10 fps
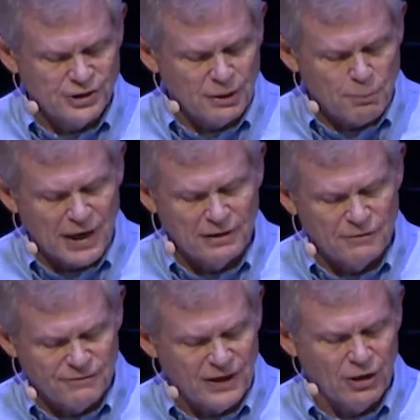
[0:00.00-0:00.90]
He paid
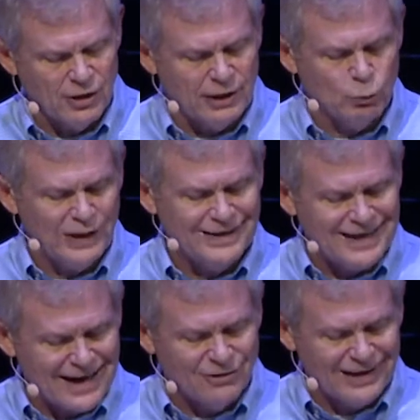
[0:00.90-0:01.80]
the fare and went
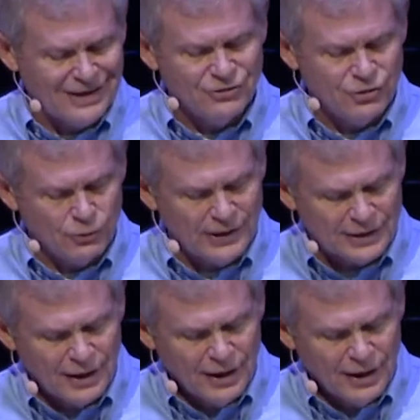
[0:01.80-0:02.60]
down into it